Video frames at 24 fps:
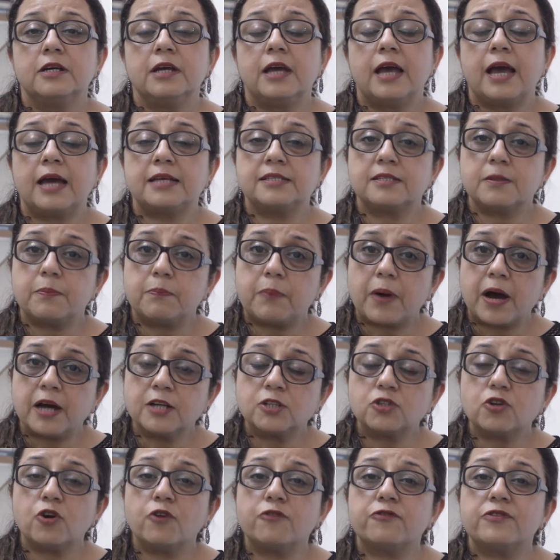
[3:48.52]
as a
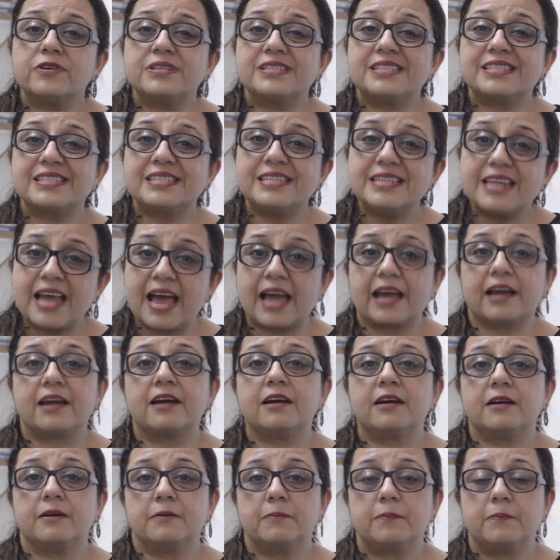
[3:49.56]
part of a
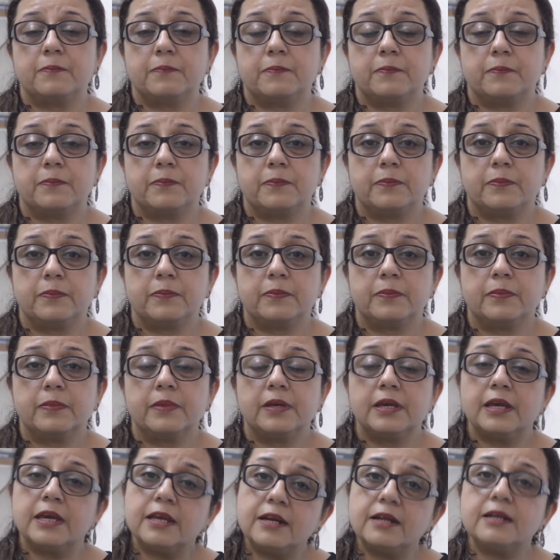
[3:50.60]
snack
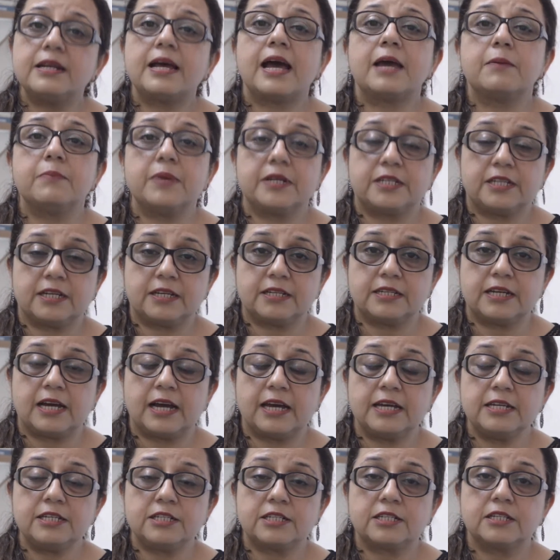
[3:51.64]
in a diabetic
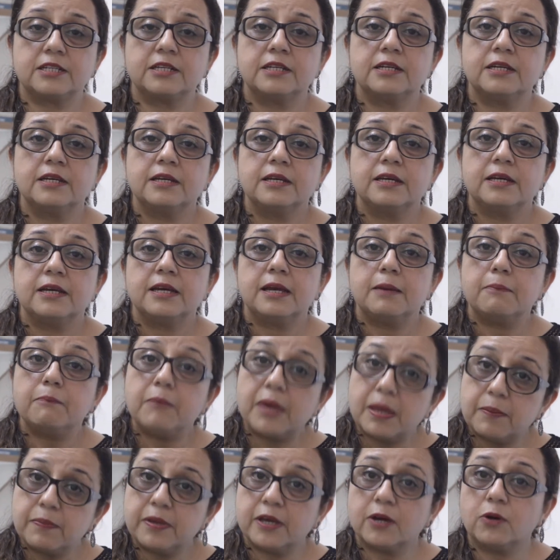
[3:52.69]
diet
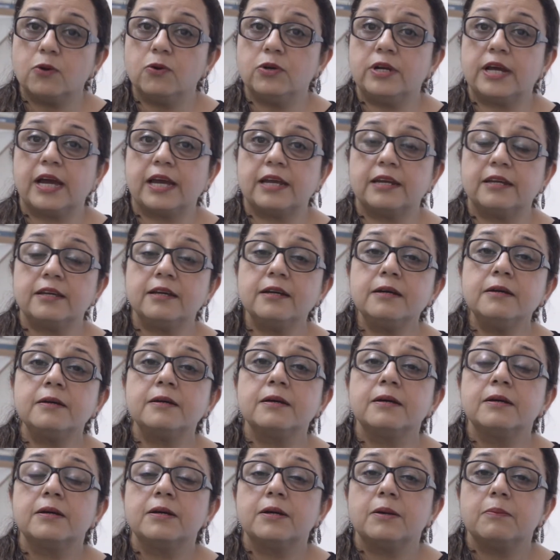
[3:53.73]
may be a good idea,
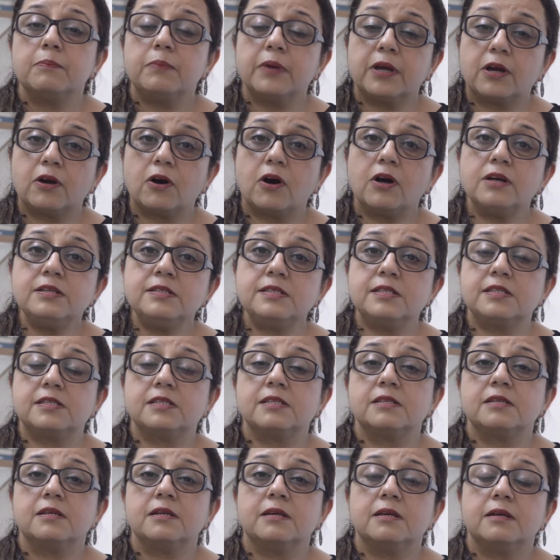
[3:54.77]

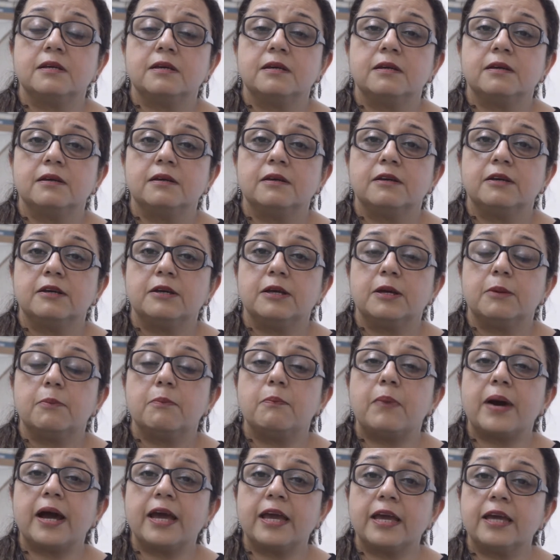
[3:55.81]
because
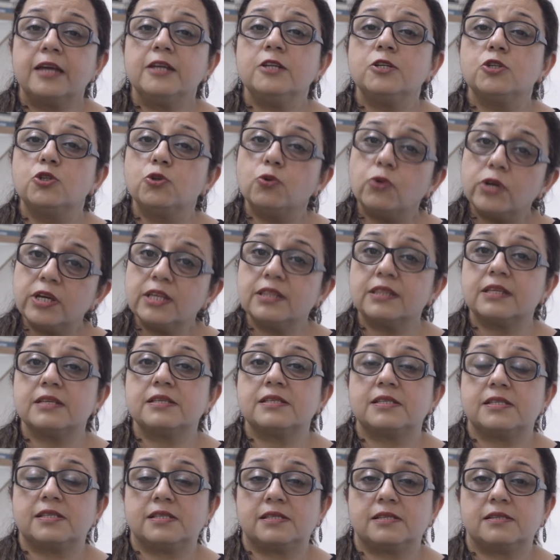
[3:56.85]
by doing
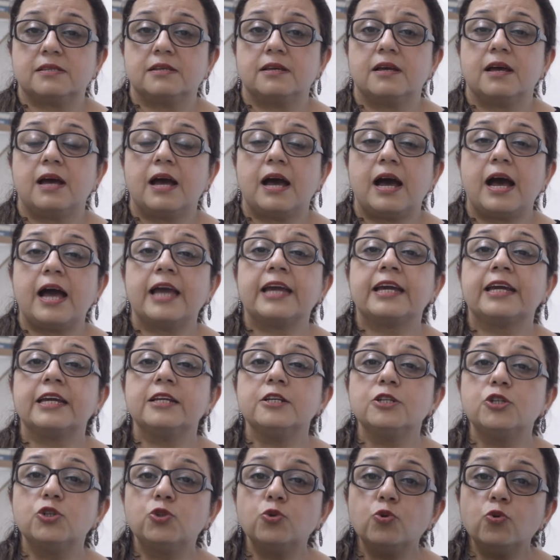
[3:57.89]
this, I
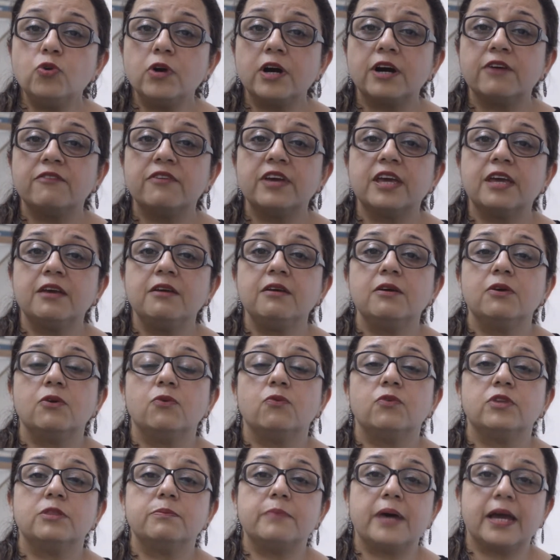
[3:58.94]
can do away
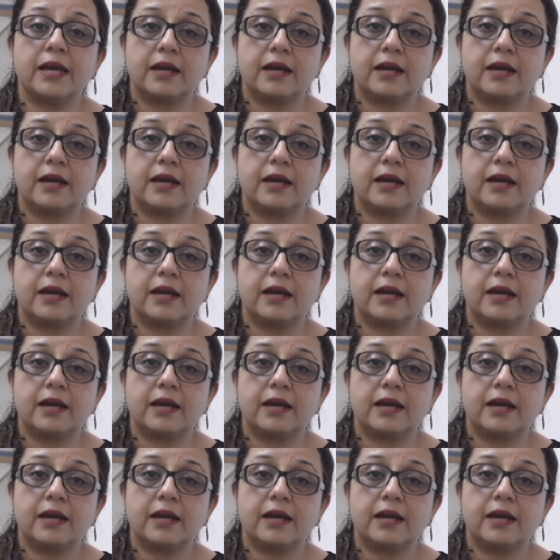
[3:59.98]
with my